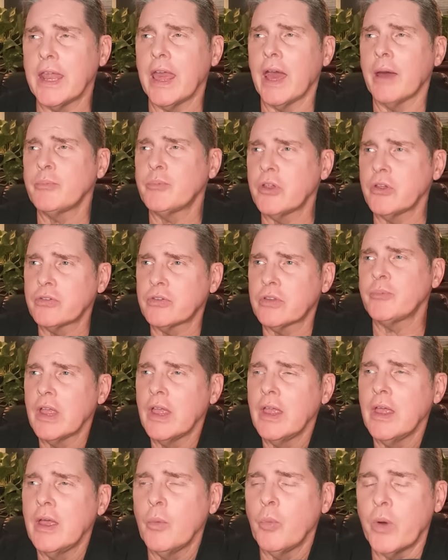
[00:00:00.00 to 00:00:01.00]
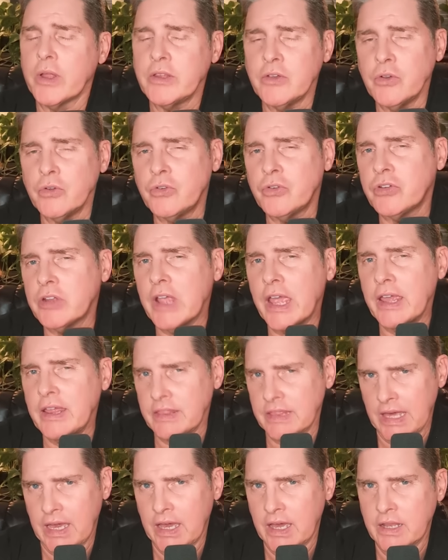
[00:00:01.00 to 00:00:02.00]
I'm just, when you say
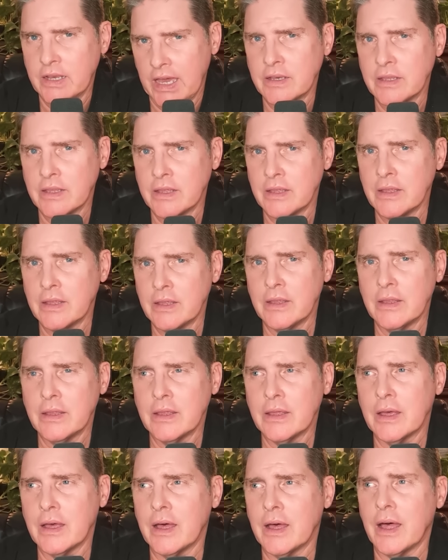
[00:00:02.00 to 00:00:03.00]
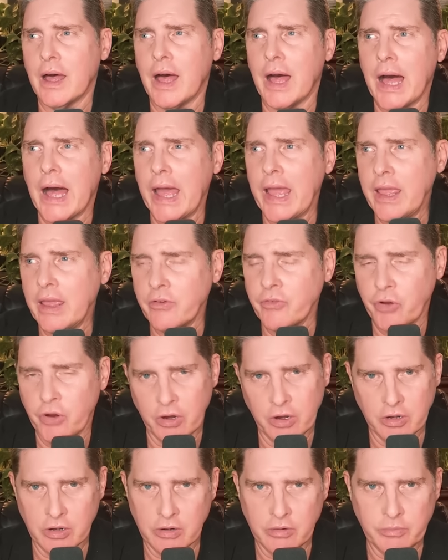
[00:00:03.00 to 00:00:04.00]
that, I have
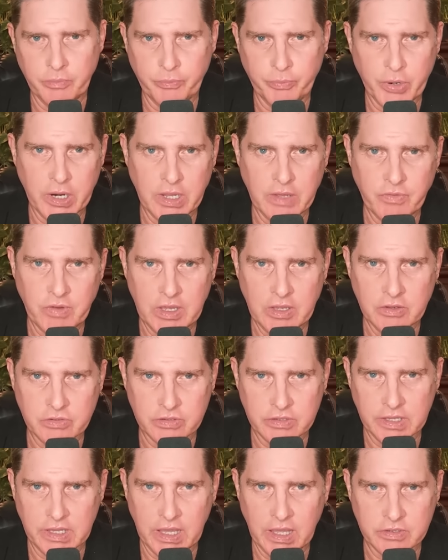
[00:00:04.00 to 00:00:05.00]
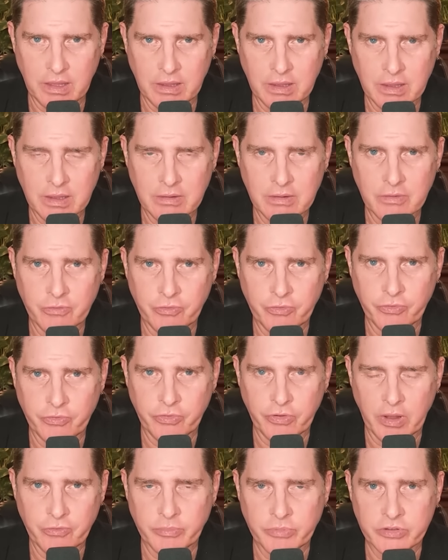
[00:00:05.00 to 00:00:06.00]
heard previously
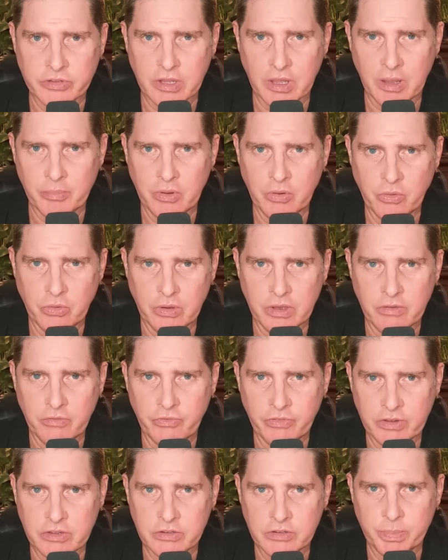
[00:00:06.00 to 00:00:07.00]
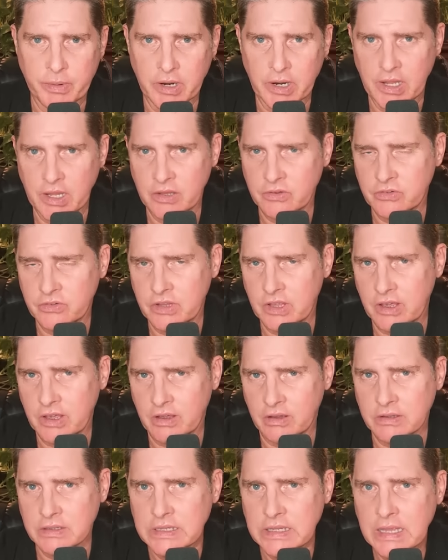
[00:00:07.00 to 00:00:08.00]
from some who have experienced
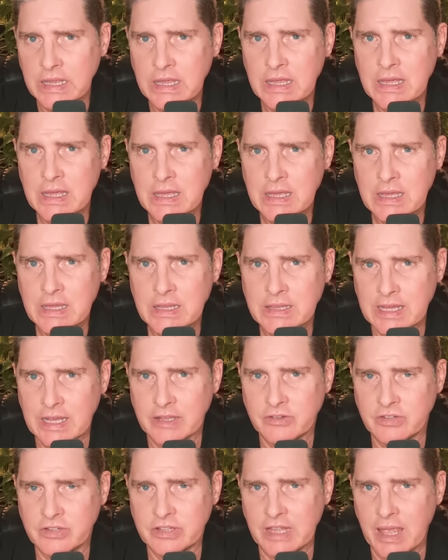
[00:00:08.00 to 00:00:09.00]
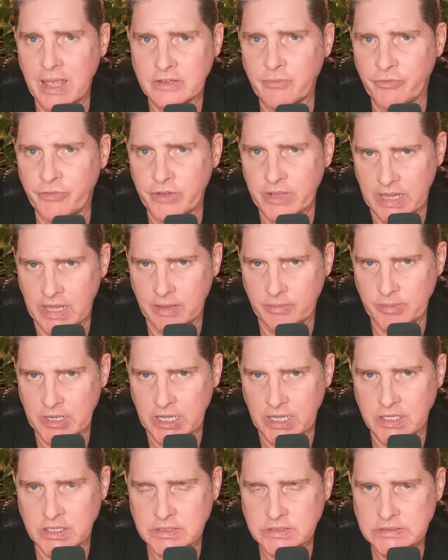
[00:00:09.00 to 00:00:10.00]
hell that same
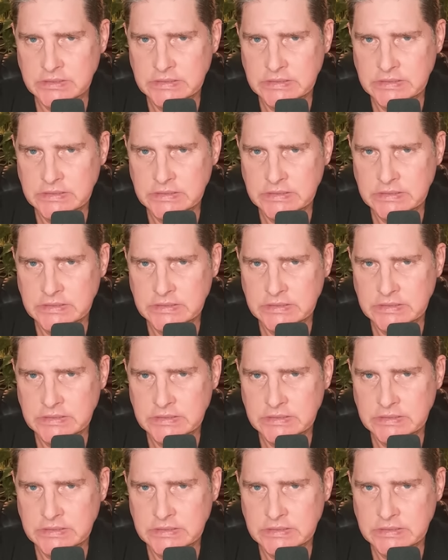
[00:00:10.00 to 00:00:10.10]
phenomena